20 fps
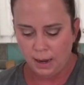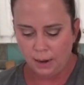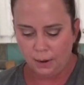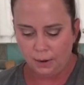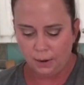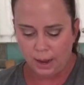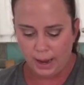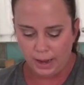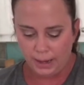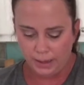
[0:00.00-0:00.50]

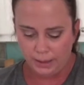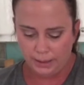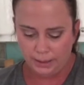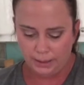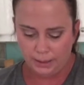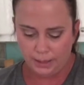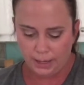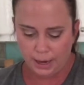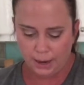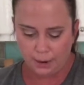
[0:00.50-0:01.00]
Okay,
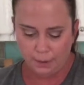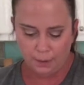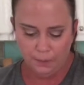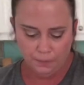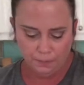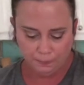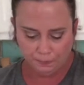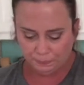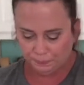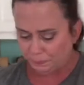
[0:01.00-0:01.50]
so
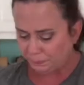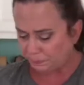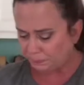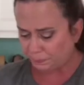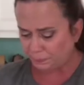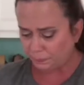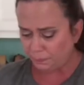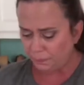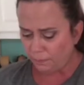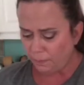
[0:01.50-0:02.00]

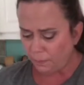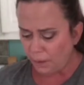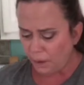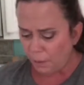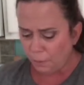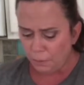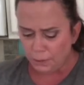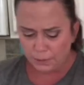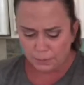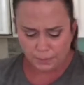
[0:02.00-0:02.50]

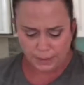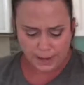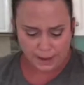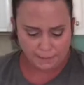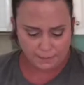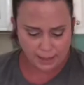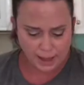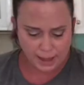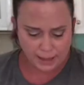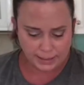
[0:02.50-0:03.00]
once we
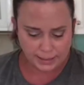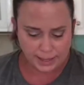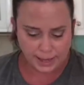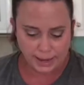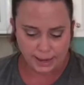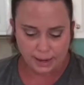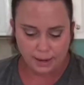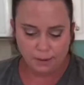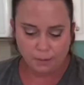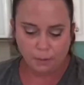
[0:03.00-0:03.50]
have that
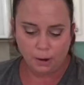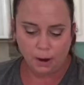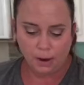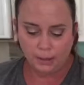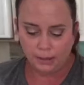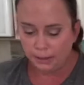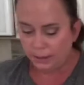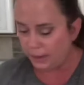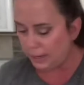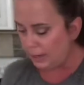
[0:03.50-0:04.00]
done, we're
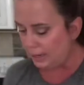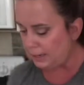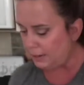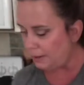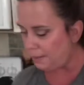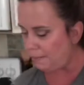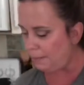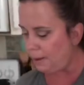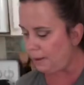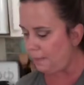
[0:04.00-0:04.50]
also going to do
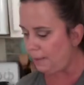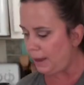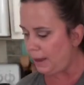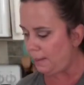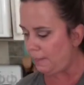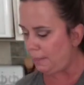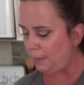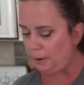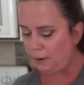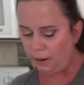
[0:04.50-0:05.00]
a bell
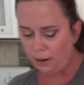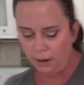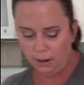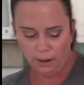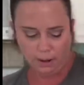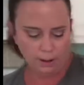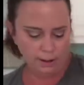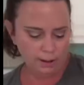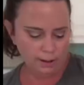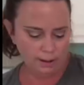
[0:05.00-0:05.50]
pepper
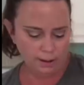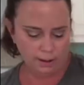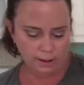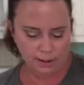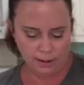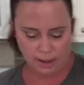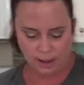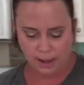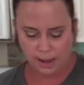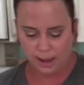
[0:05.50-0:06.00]

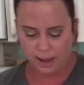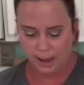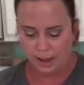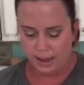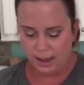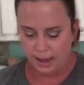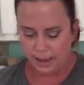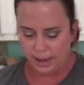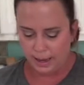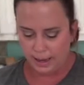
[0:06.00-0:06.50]

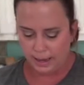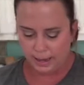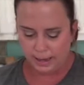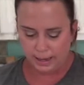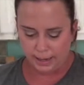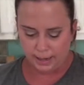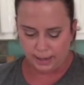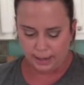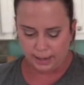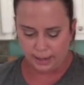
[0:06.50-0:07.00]

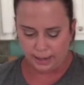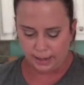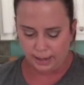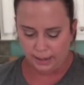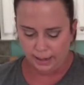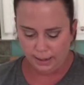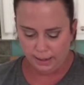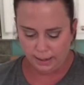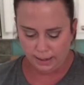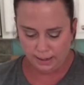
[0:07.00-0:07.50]

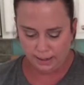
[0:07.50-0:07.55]
and